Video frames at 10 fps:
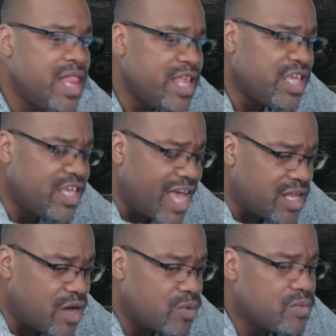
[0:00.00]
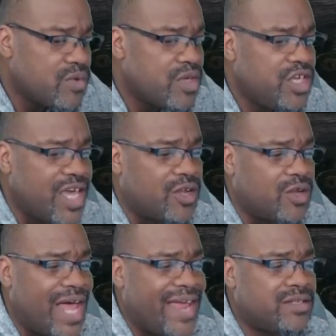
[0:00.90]
Yellow. Yellow
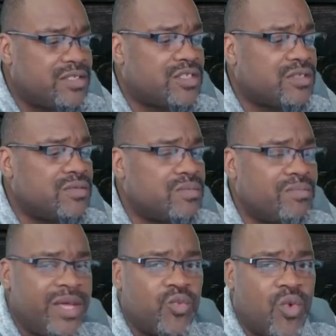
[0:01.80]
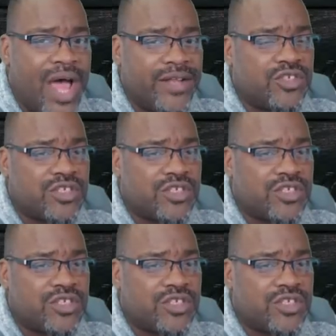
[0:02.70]
lights mean what?